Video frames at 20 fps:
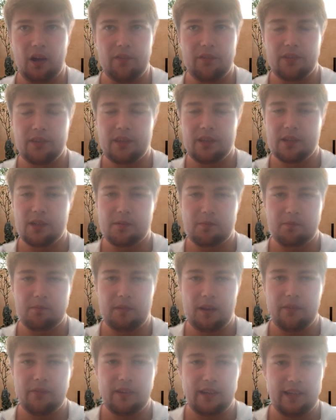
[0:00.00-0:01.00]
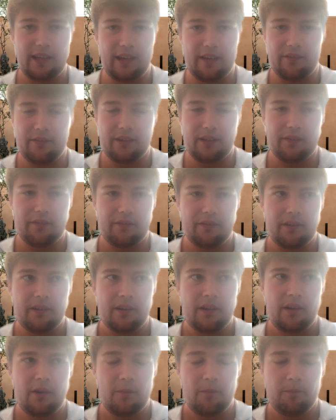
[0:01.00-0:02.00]
think they should definitely get 5th.
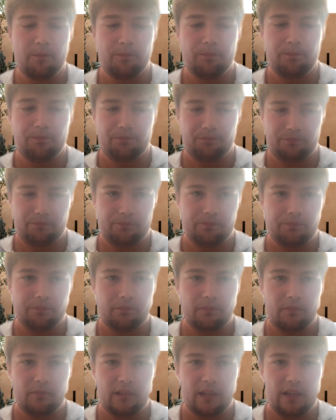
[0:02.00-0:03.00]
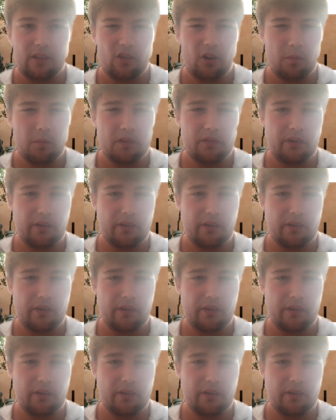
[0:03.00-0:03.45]
And Thomas